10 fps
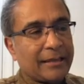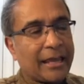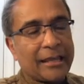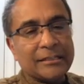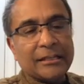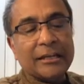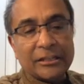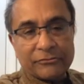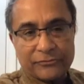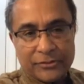and
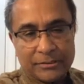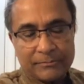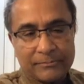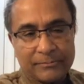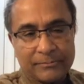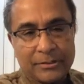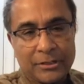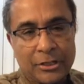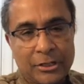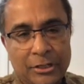cleaved.
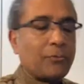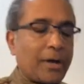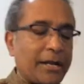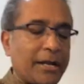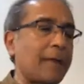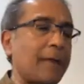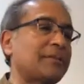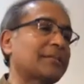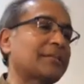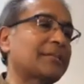So what
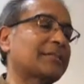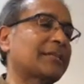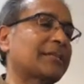happens is, in